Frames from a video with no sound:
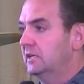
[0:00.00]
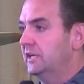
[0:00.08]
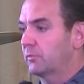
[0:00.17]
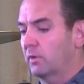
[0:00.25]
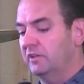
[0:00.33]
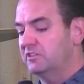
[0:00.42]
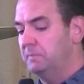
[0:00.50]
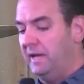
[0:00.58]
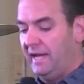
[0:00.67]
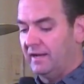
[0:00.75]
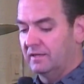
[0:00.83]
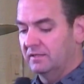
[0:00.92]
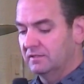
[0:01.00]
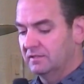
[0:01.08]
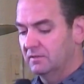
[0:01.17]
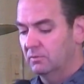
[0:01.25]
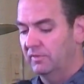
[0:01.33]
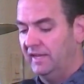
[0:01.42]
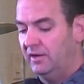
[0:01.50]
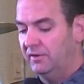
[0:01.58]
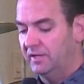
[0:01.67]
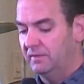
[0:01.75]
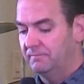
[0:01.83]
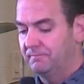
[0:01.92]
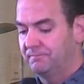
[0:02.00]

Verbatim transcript: and runs back without it.